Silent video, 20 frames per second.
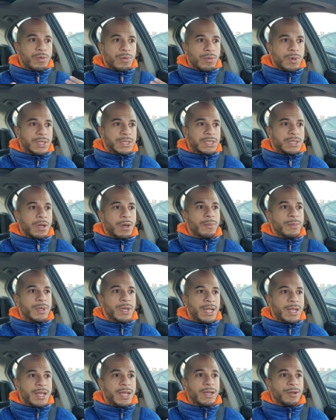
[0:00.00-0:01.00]
what's
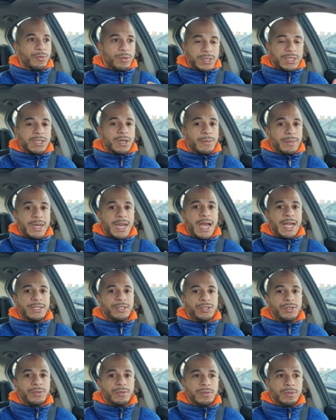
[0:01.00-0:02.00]
coming what's coming
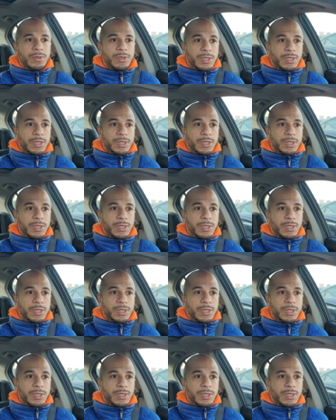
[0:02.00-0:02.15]
at you